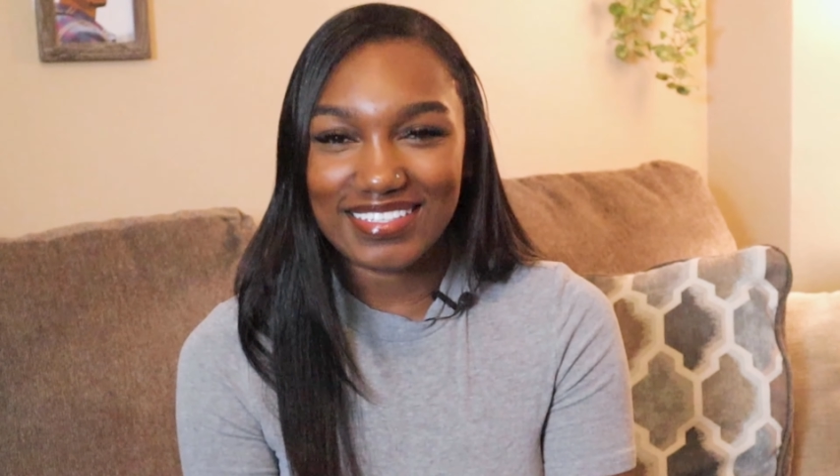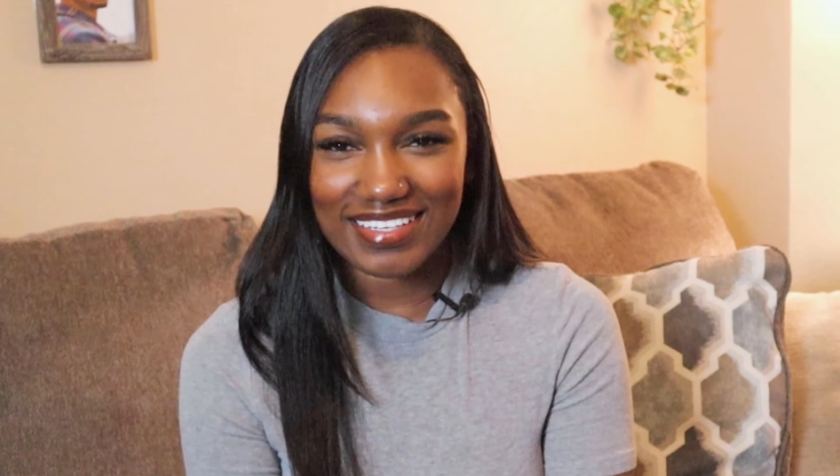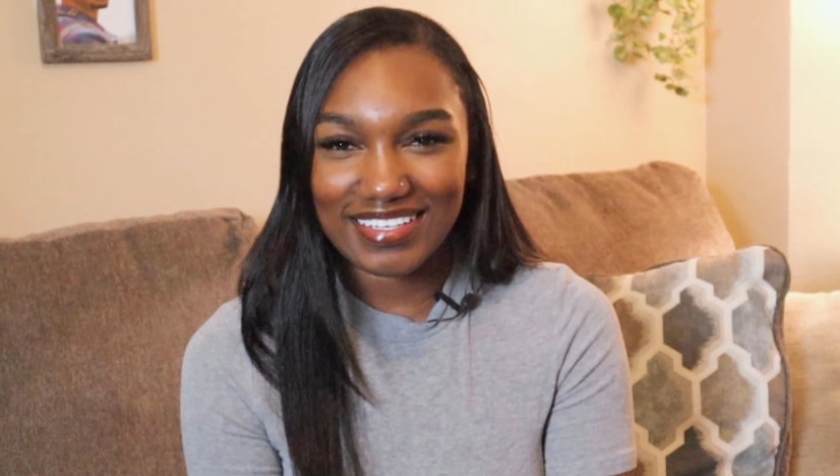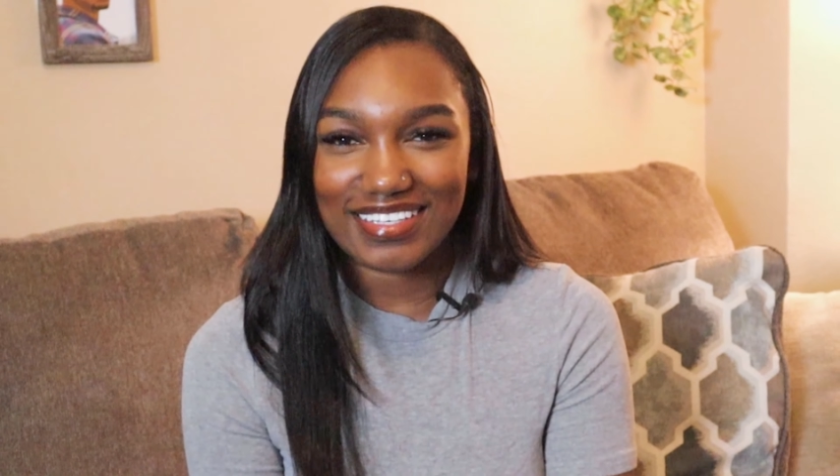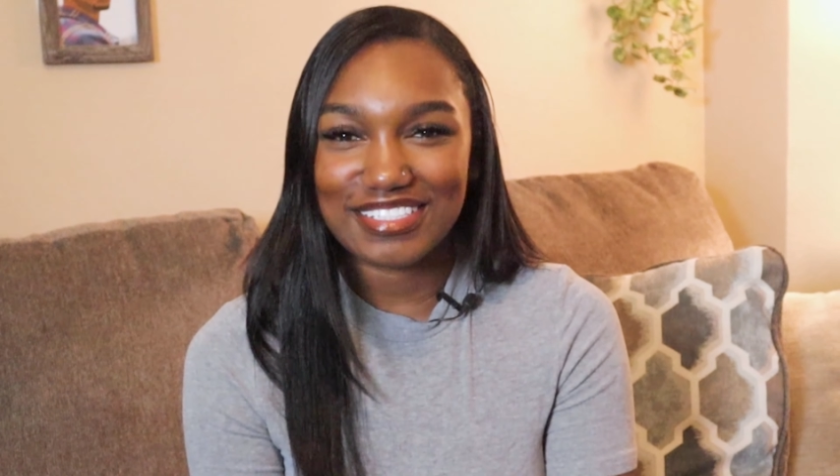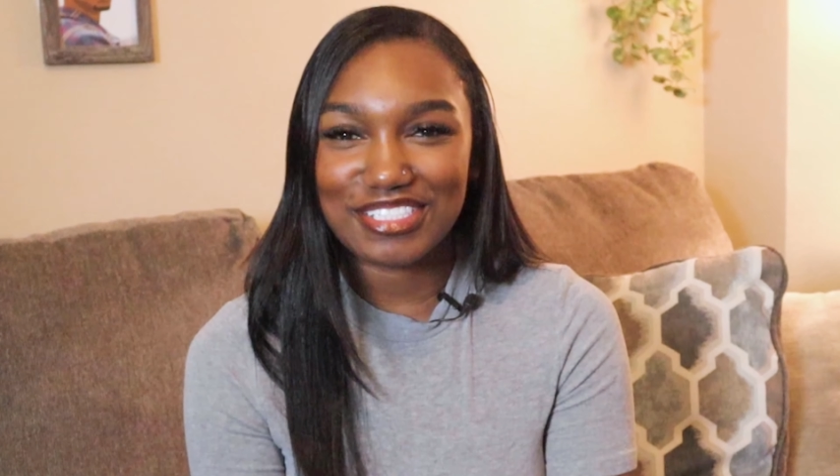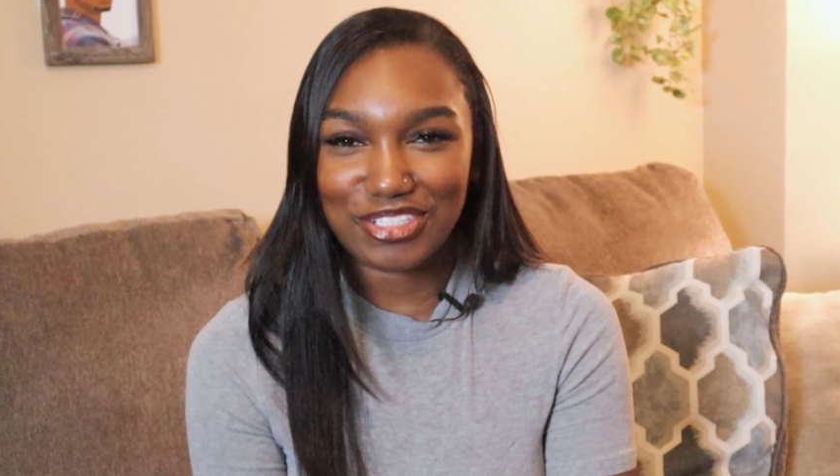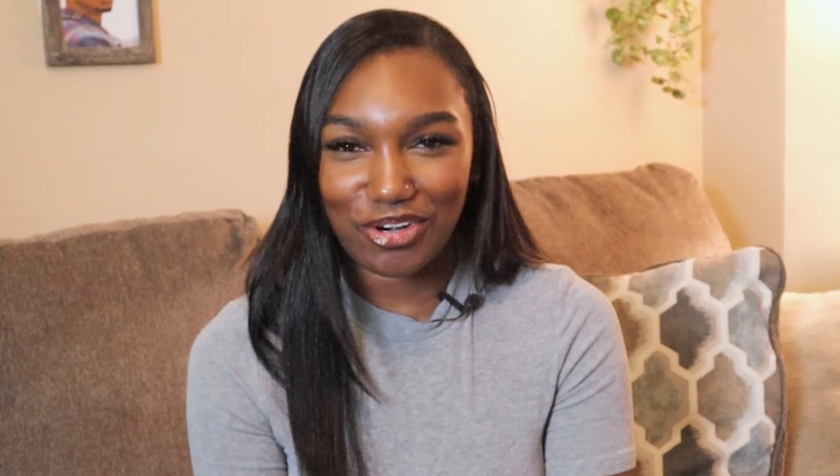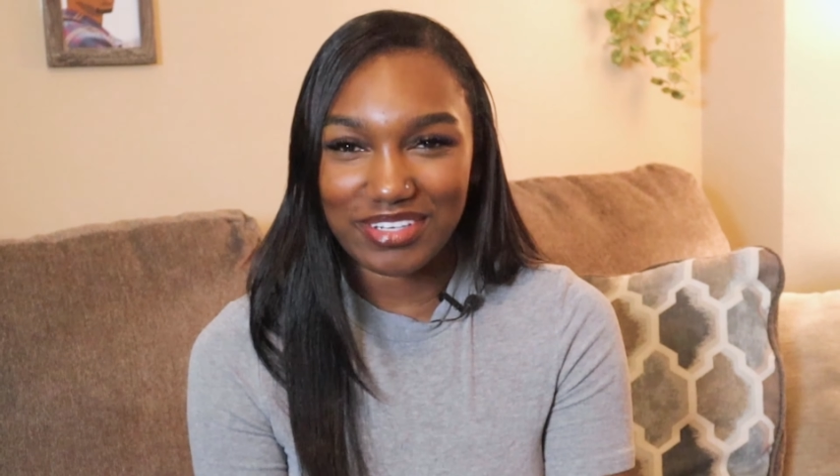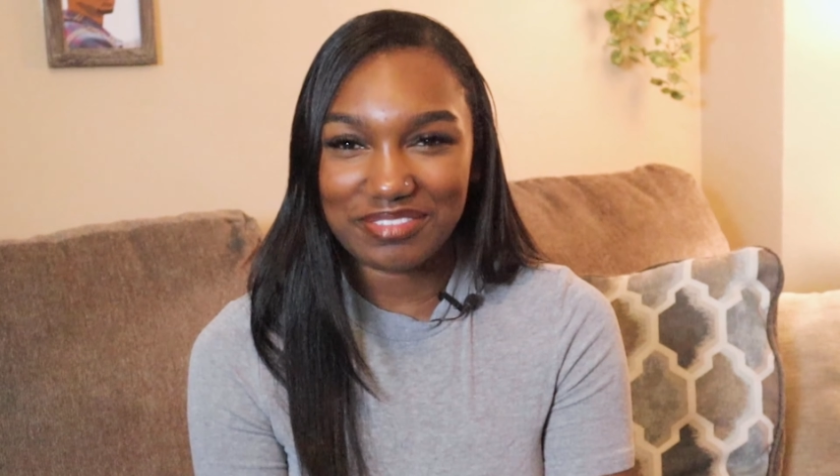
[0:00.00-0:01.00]
getting
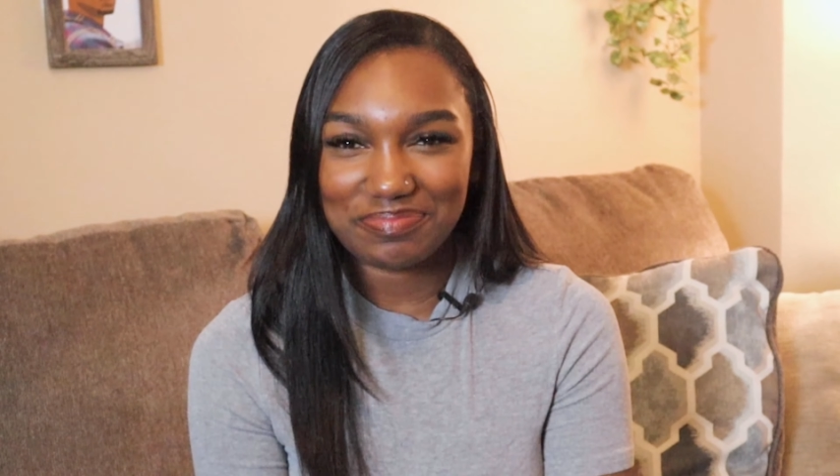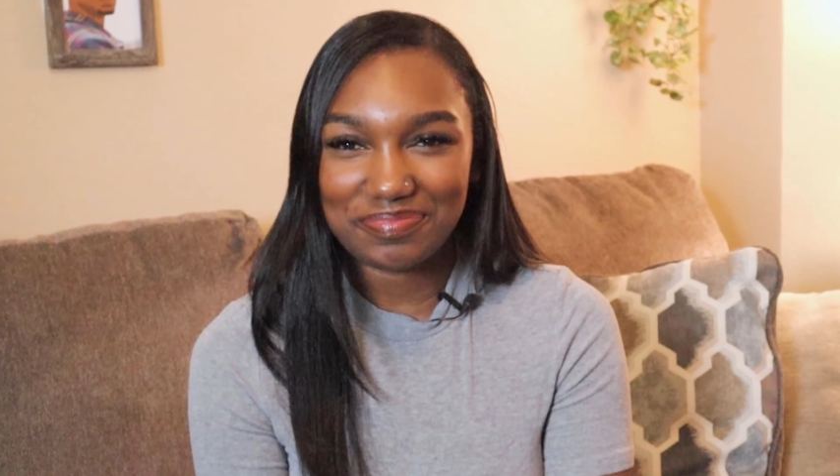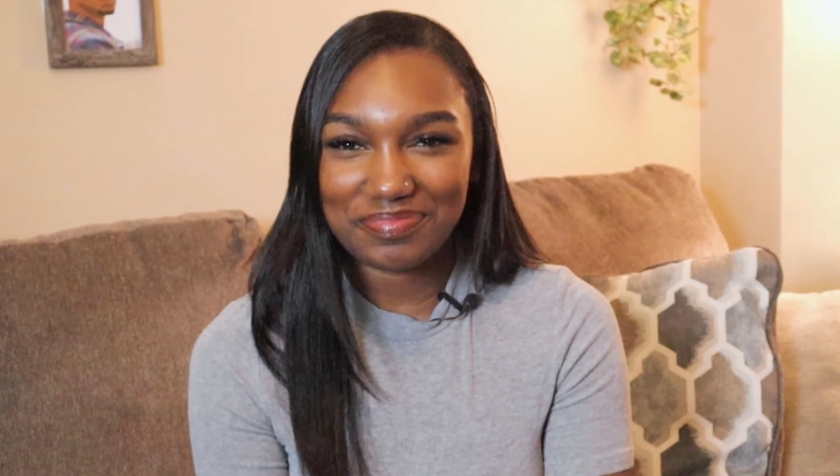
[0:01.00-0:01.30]
started.